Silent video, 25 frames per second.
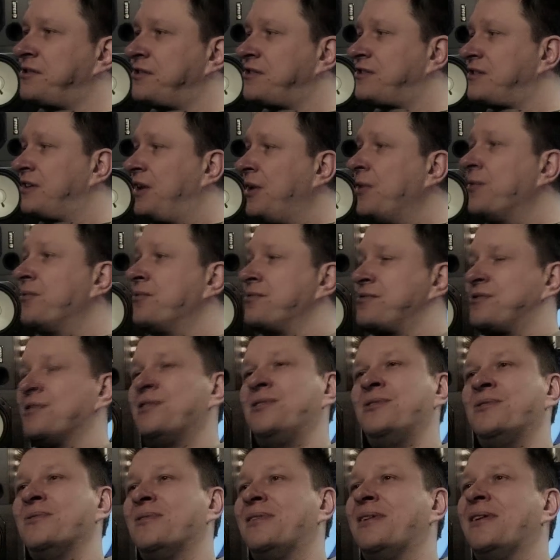skills that
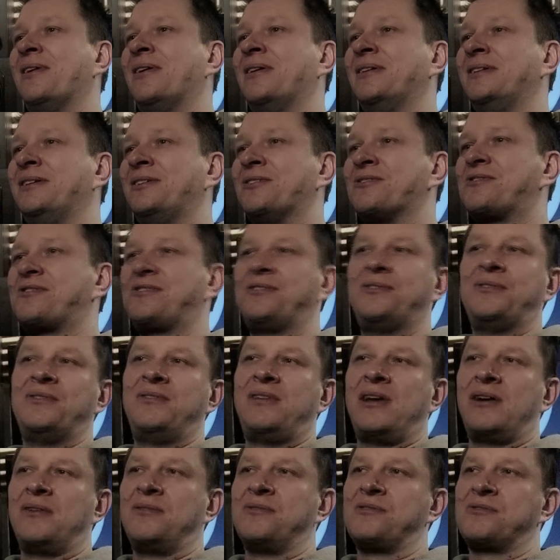you learn in a
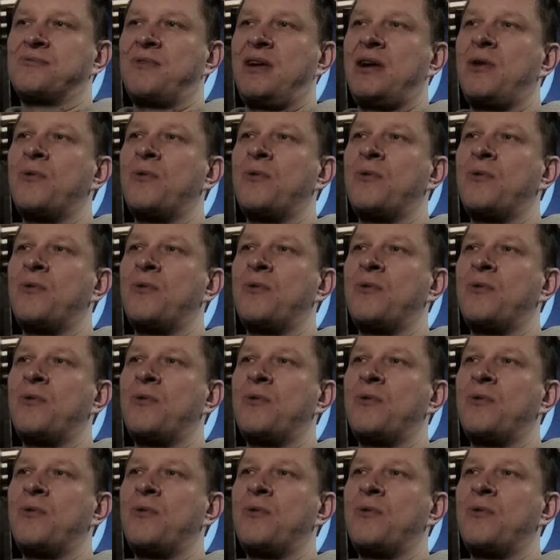studio as well,